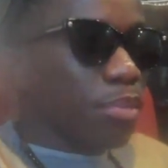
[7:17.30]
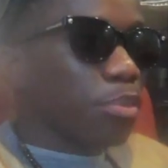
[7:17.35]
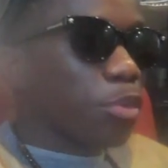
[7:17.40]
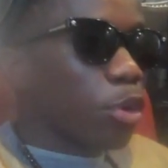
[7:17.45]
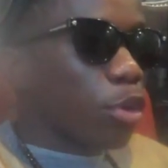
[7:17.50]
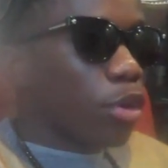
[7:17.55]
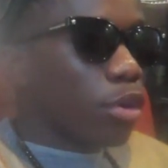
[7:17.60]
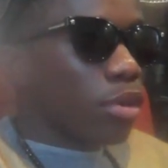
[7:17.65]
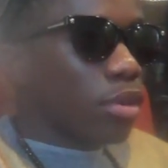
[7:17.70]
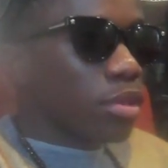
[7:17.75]

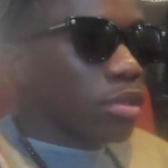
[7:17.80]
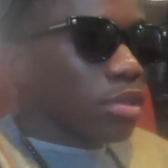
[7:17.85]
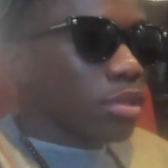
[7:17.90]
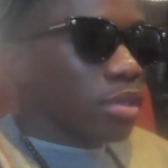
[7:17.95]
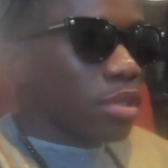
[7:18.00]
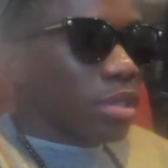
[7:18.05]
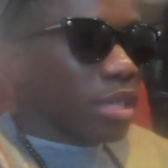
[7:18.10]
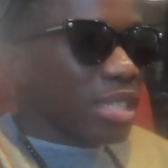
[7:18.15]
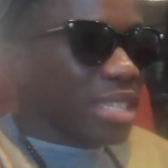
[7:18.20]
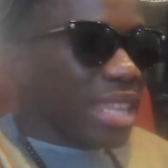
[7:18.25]
more,
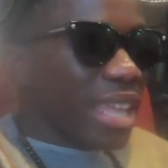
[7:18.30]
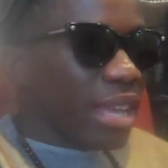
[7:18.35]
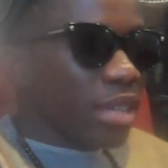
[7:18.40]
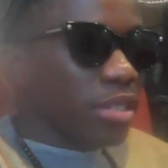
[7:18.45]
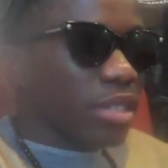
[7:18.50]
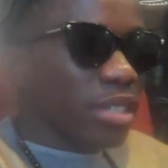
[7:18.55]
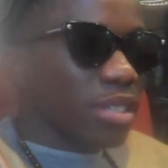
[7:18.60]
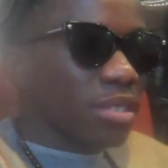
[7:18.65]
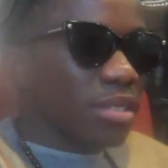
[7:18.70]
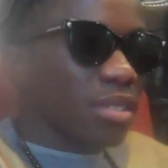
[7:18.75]
it's like
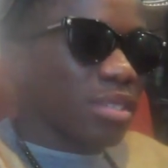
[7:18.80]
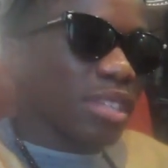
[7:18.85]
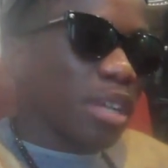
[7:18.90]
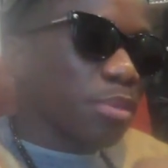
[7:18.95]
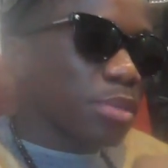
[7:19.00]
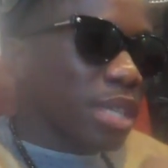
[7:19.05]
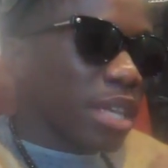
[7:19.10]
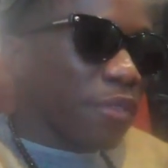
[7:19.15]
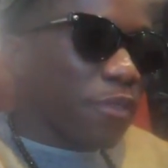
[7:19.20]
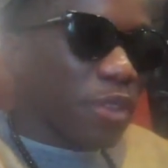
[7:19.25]

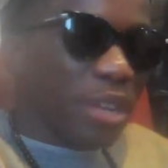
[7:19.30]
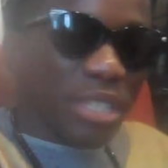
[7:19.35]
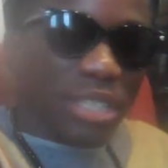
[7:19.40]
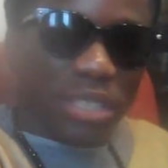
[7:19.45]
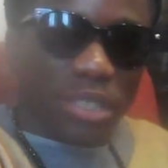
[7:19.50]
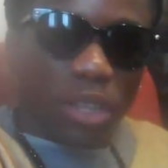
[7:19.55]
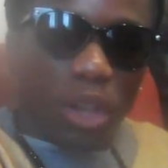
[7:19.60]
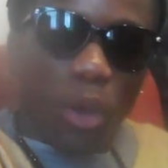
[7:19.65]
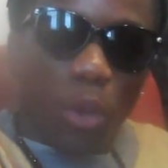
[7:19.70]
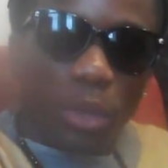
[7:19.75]
sometimes I feel like
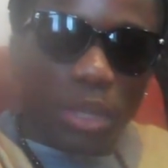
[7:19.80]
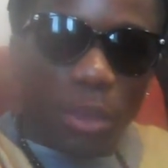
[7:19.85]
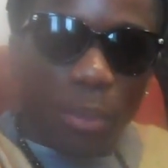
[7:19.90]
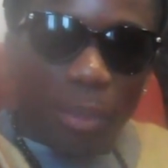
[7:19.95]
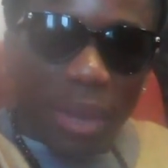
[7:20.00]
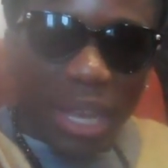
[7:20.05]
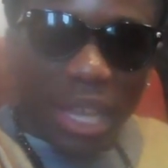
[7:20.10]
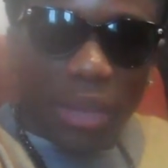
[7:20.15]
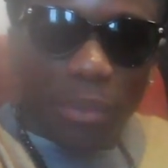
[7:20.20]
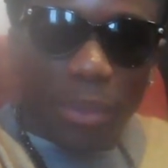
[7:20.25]
she's holding
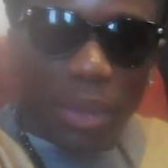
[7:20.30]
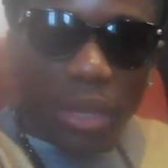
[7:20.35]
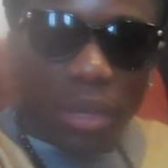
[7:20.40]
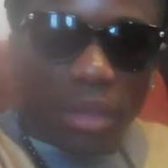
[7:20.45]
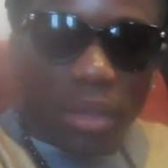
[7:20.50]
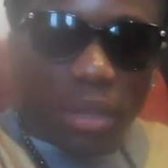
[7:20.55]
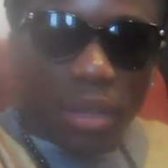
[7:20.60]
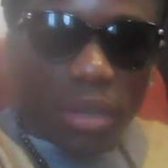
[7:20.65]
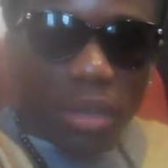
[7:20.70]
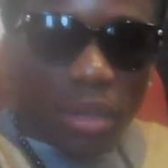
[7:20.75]
back a bit,
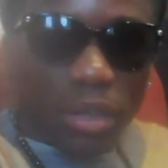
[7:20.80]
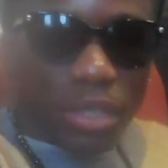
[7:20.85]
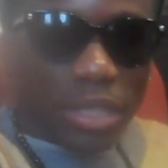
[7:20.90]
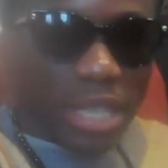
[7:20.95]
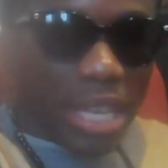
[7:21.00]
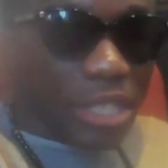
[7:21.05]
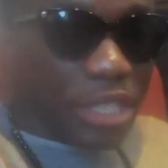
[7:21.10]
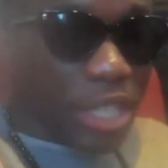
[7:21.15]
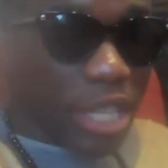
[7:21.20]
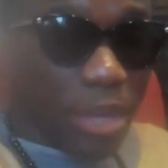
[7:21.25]
because
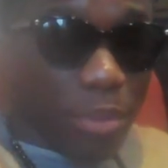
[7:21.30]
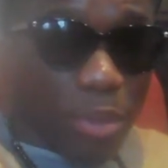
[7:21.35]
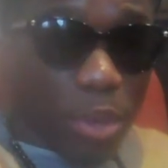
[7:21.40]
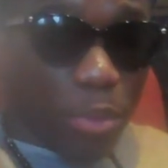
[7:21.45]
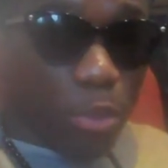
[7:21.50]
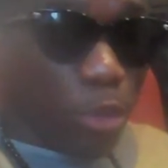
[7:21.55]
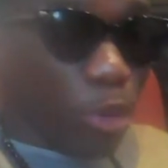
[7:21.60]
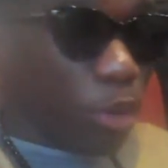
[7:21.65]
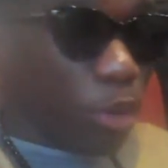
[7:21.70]
she's actually a bit